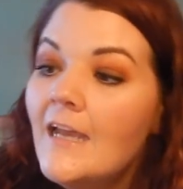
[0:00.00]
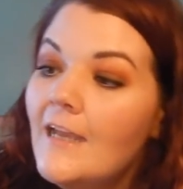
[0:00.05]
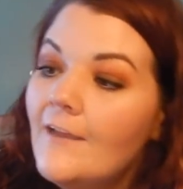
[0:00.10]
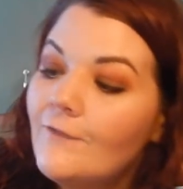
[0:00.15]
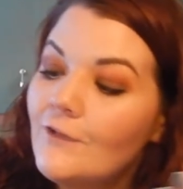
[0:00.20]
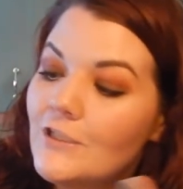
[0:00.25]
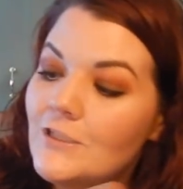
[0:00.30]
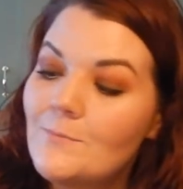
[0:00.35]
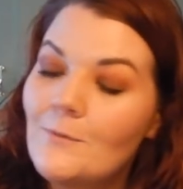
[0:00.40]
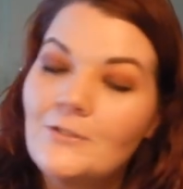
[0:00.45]

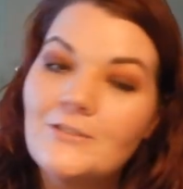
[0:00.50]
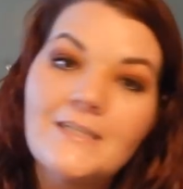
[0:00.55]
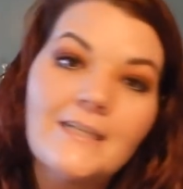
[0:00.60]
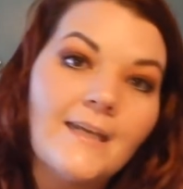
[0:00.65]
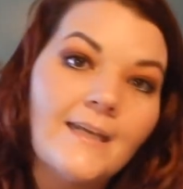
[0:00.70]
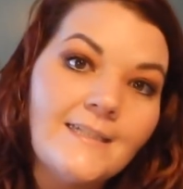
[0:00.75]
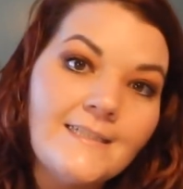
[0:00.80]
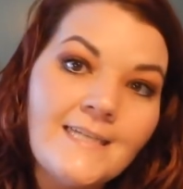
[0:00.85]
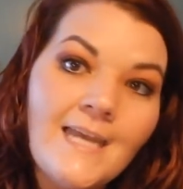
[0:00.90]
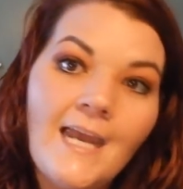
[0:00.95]
If you're supposed to
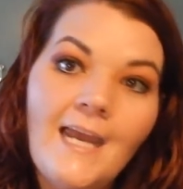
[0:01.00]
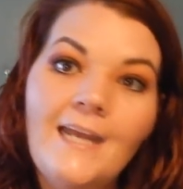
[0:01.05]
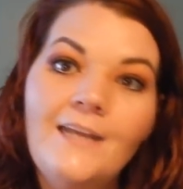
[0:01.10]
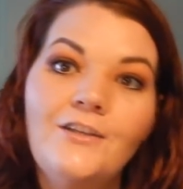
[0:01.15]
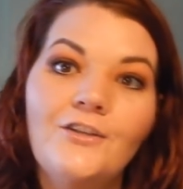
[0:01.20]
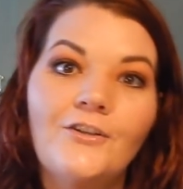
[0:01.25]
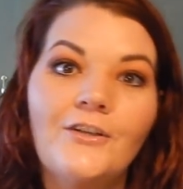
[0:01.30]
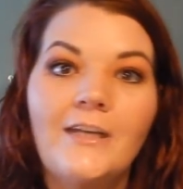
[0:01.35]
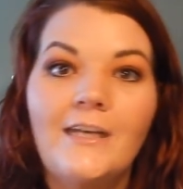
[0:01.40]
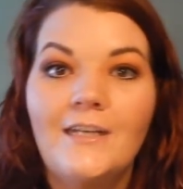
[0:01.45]
get
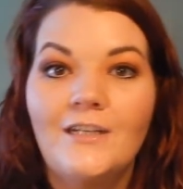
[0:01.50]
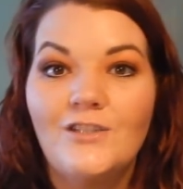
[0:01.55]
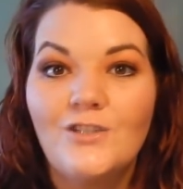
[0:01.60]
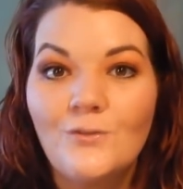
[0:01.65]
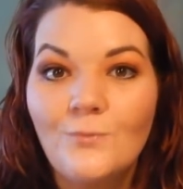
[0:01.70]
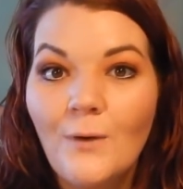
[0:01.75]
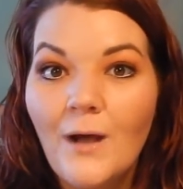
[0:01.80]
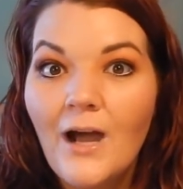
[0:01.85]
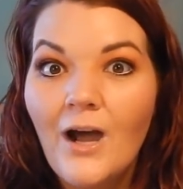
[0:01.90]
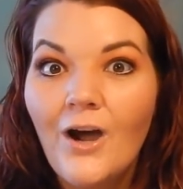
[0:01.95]
10, you're getting
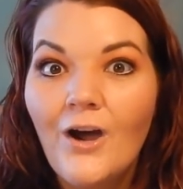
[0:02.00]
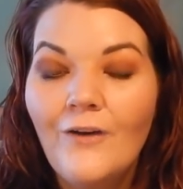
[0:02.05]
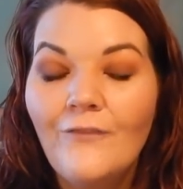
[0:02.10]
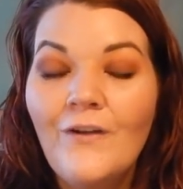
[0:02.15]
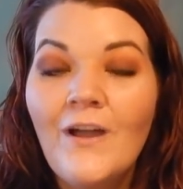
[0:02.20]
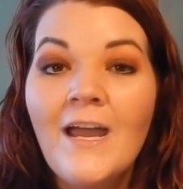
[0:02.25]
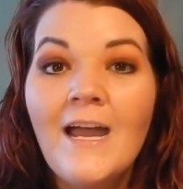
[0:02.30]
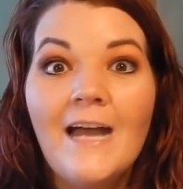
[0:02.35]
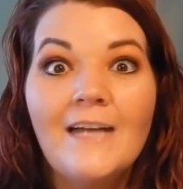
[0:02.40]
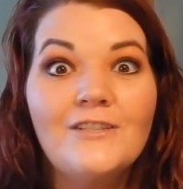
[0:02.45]
12.
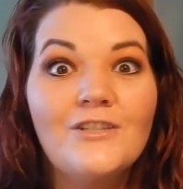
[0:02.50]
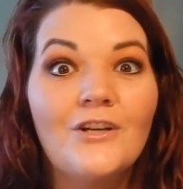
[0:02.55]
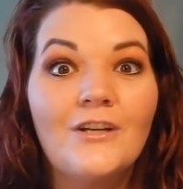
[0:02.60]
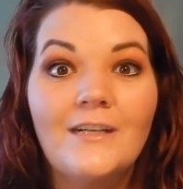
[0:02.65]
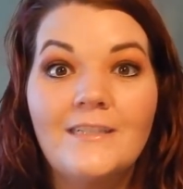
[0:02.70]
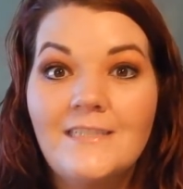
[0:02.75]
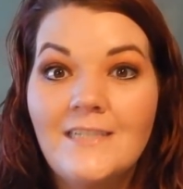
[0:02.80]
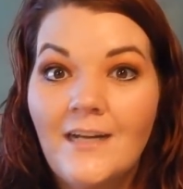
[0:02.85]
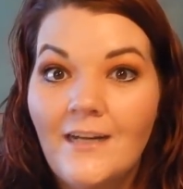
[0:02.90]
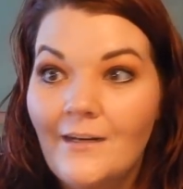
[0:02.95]
I took
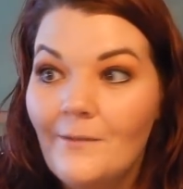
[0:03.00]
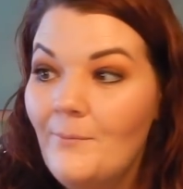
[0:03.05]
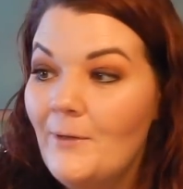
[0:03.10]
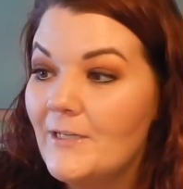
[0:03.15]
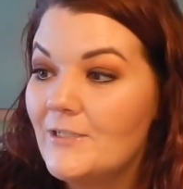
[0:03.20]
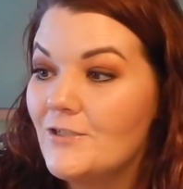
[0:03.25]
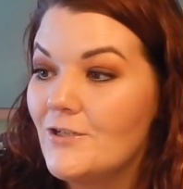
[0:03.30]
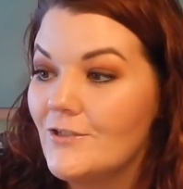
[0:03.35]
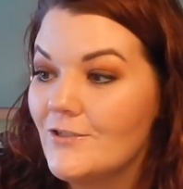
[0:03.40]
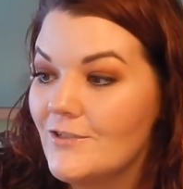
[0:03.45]
a ton of
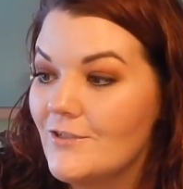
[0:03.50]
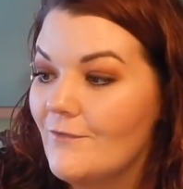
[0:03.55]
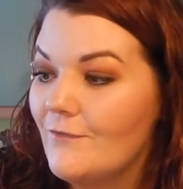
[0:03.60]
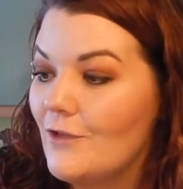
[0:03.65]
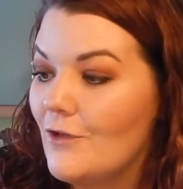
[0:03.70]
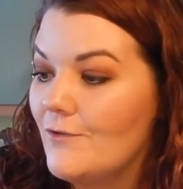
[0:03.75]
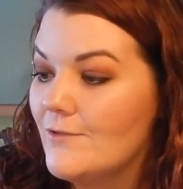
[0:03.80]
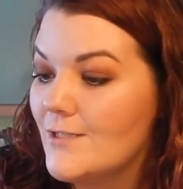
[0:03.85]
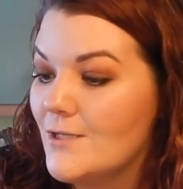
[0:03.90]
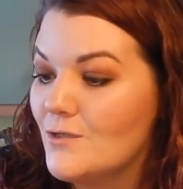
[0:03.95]
pictures of
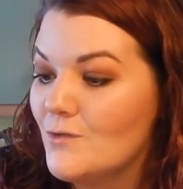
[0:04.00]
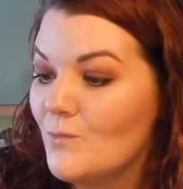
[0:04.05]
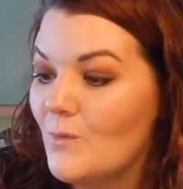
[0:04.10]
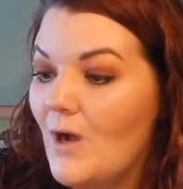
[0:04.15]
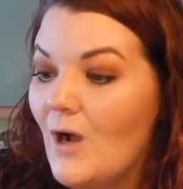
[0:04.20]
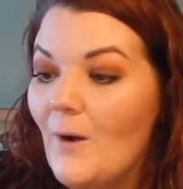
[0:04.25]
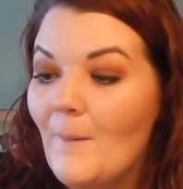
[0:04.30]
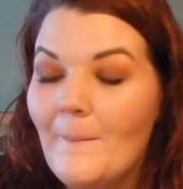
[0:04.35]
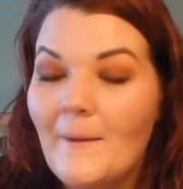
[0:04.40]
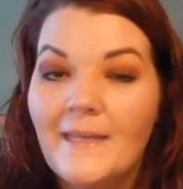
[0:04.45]
those as
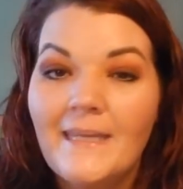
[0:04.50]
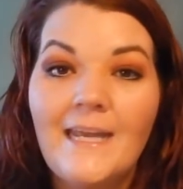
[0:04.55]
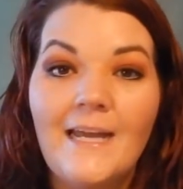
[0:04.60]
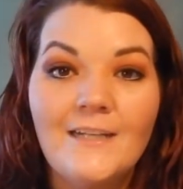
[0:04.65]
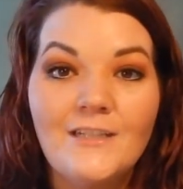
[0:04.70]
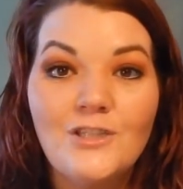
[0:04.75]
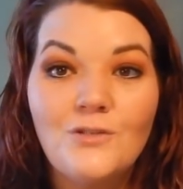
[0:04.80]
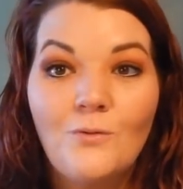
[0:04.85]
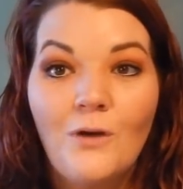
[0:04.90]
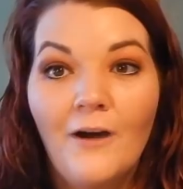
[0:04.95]
well. But
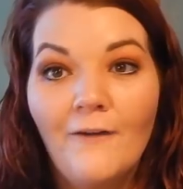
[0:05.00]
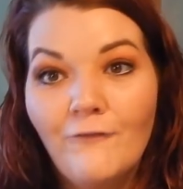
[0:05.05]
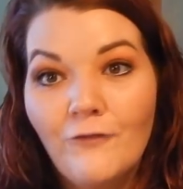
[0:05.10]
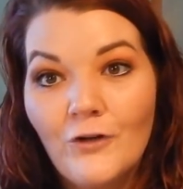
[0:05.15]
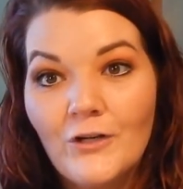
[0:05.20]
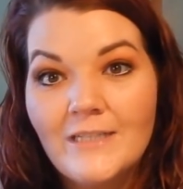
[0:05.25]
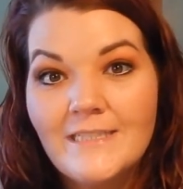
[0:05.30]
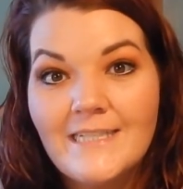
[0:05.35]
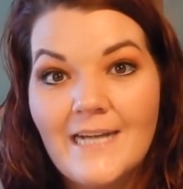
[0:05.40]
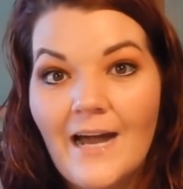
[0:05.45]
yeah, 12
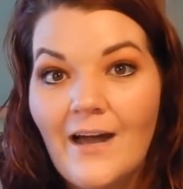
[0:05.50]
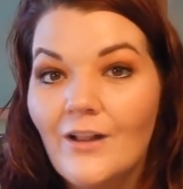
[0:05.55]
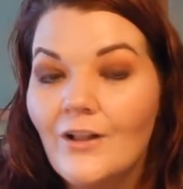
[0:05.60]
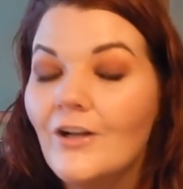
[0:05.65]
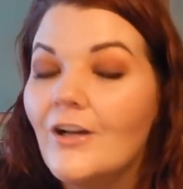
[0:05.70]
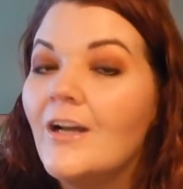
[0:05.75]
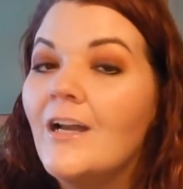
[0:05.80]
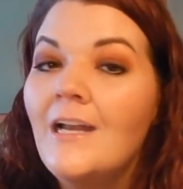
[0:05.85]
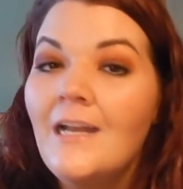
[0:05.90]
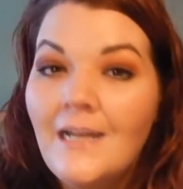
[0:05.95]
for a
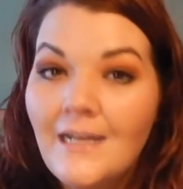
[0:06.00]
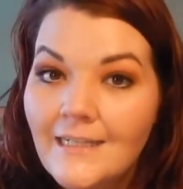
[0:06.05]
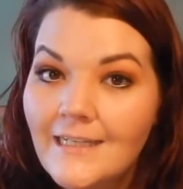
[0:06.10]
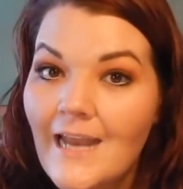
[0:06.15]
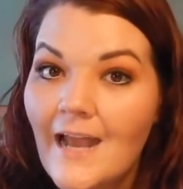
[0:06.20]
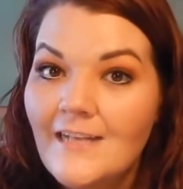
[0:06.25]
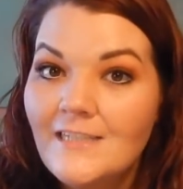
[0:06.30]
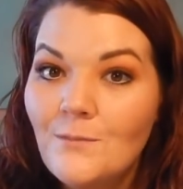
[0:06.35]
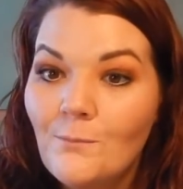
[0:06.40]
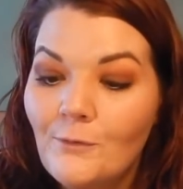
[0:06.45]
dollar.
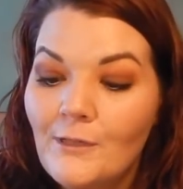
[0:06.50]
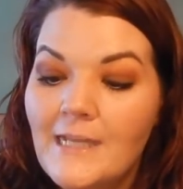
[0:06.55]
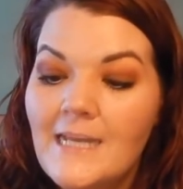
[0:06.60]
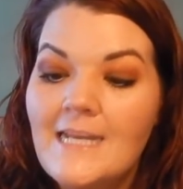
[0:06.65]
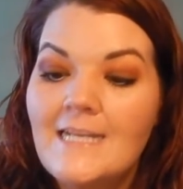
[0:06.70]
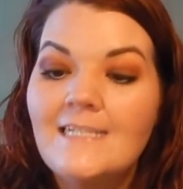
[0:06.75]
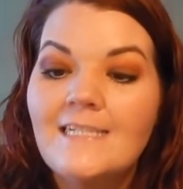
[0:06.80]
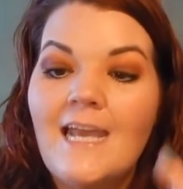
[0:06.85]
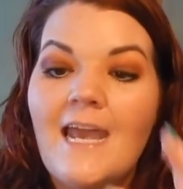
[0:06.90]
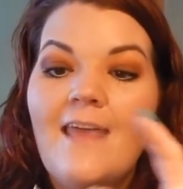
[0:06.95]
Yes,
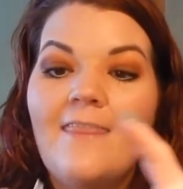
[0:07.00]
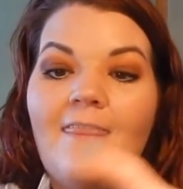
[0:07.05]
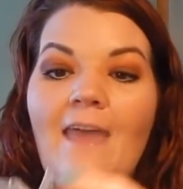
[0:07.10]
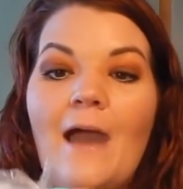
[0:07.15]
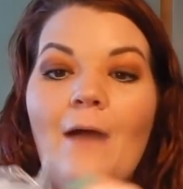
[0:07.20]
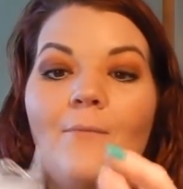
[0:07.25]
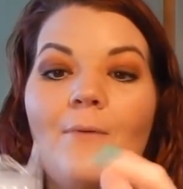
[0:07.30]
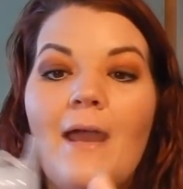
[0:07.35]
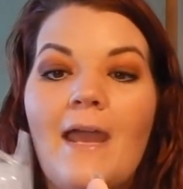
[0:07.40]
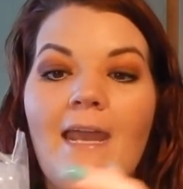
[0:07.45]
please. And
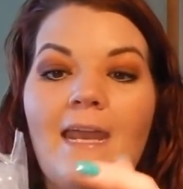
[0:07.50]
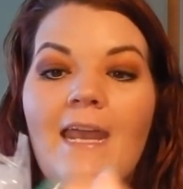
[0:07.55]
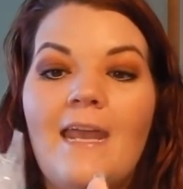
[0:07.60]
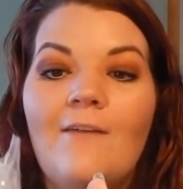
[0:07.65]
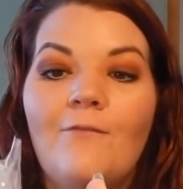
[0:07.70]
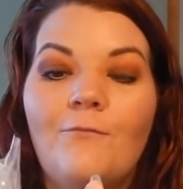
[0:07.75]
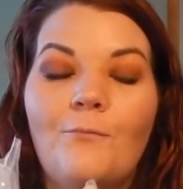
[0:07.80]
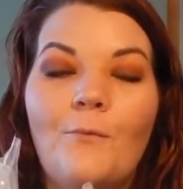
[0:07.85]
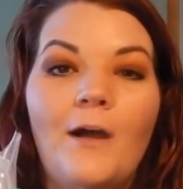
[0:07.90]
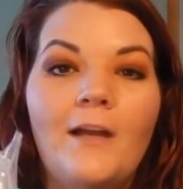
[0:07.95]
that way,
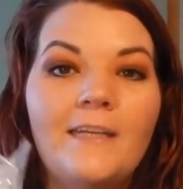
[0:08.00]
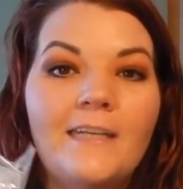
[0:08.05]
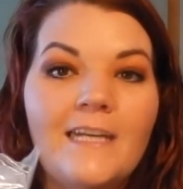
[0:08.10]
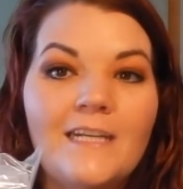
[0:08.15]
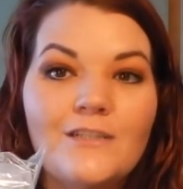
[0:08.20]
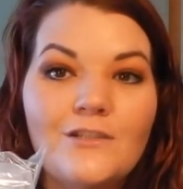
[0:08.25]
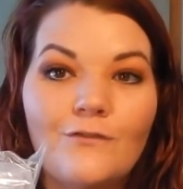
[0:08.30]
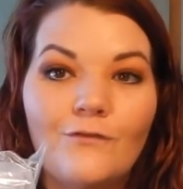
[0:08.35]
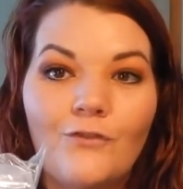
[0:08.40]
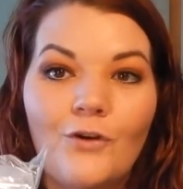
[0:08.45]
if one
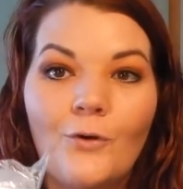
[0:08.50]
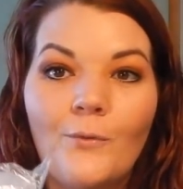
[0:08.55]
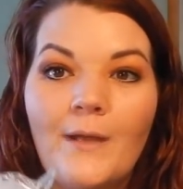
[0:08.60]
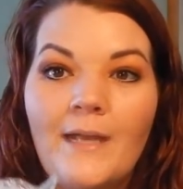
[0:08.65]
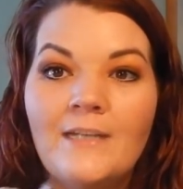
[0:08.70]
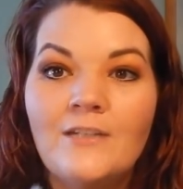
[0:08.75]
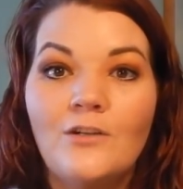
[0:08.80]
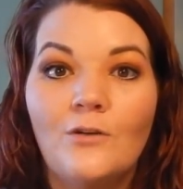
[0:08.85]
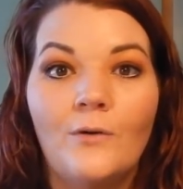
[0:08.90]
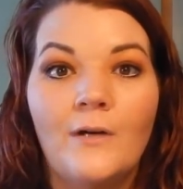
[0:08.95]
gets
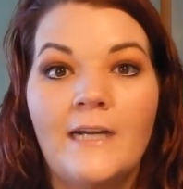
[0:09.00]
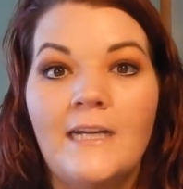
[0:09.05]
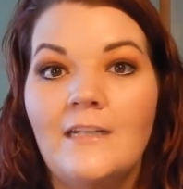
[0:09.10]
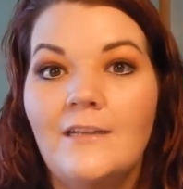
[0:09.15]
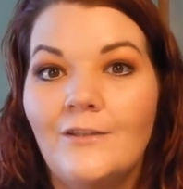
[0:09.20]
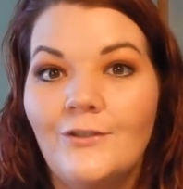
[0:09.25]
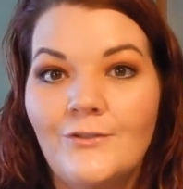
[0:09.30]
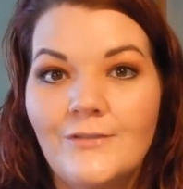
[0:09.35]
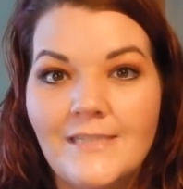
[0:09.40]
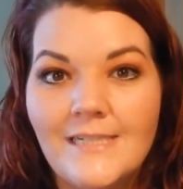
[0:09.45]
ruined or he
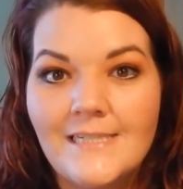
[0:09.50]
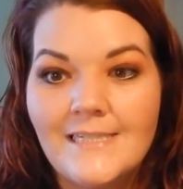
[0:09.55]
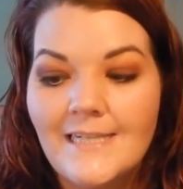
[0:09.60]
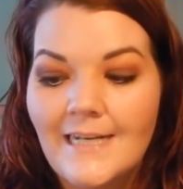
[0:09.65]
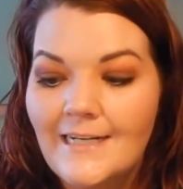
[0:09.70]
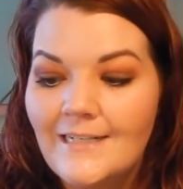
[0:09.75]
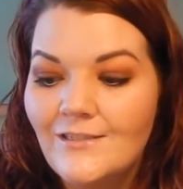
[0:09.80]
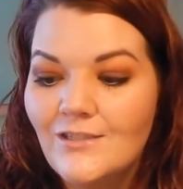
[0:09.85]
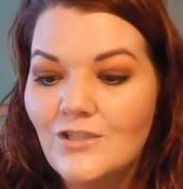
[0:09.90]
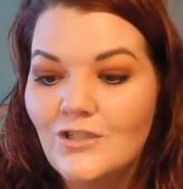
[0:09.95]
loses
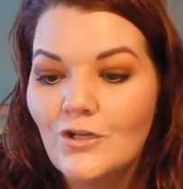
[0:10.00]
it at